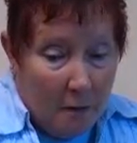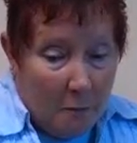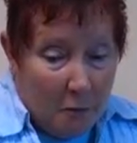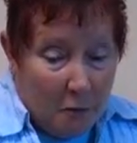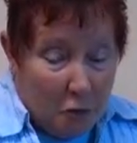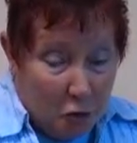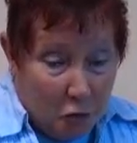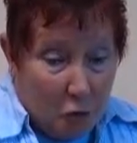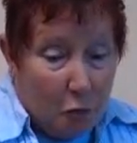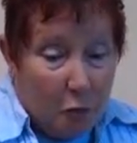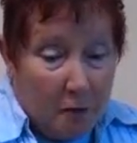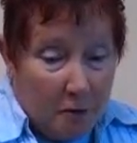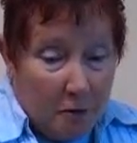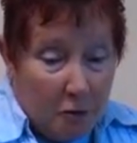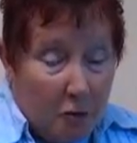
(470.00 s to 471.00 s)
but just
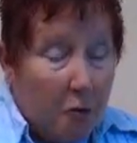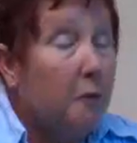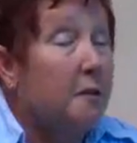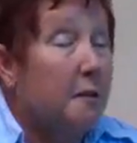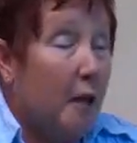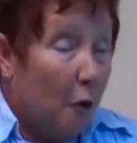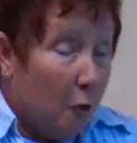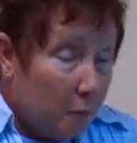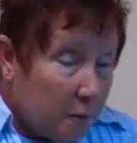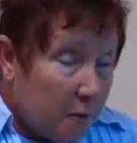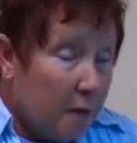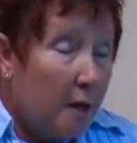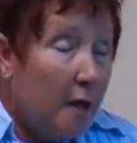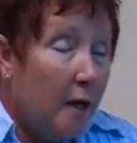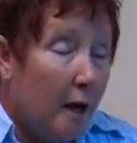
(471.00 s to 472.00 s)
talking to you has
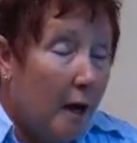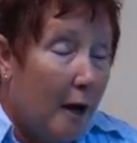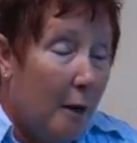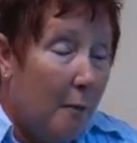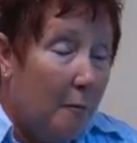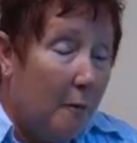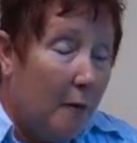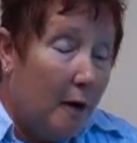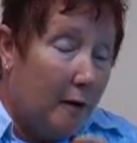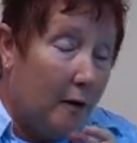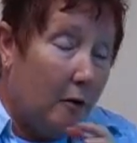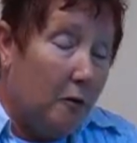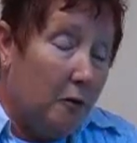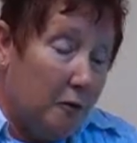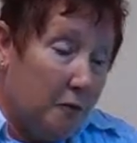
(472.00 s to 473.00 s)
helped. Um, I
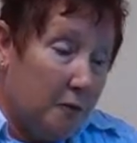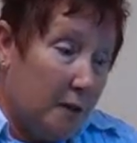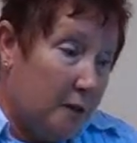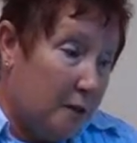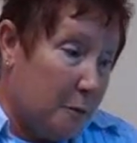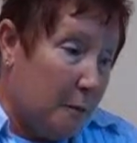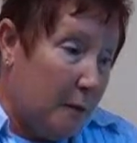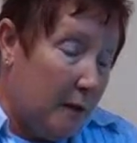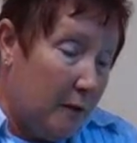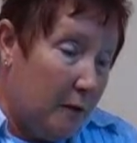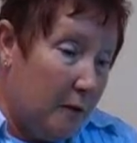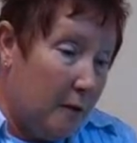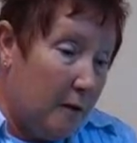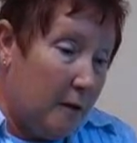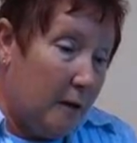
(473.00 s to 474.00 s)
know you've said to me
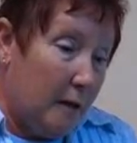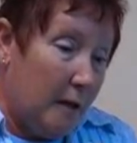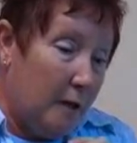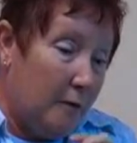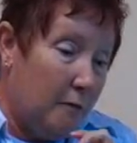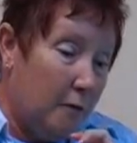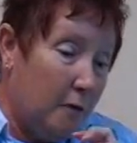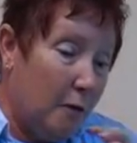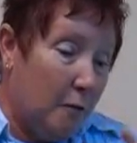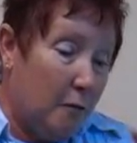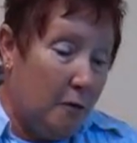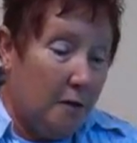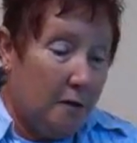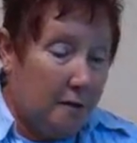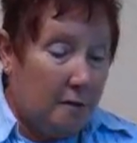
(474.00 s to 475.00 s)
that even
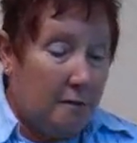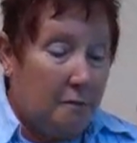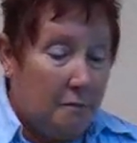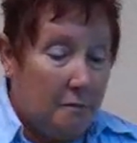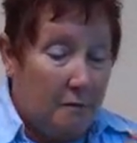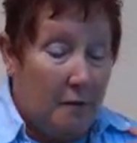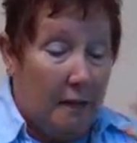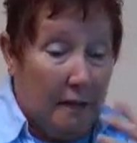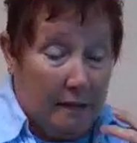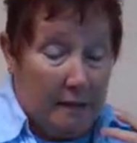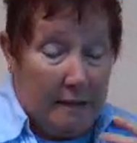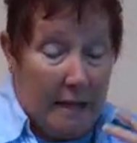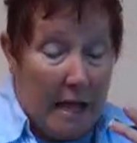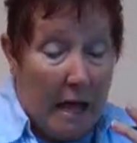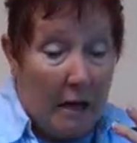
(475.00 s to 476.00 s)
though this
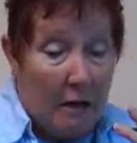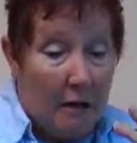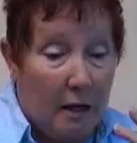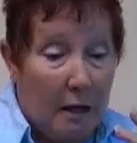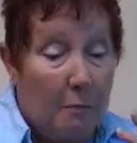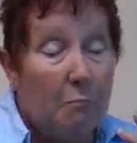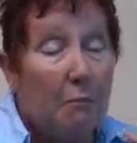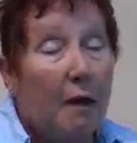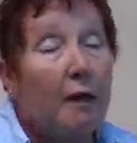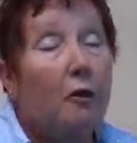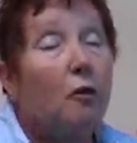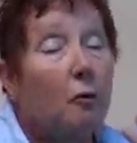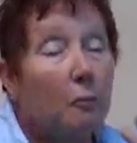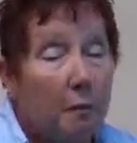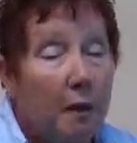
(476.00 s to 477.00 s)
things there, it may
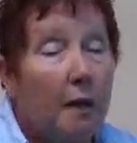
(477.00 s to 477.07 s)
not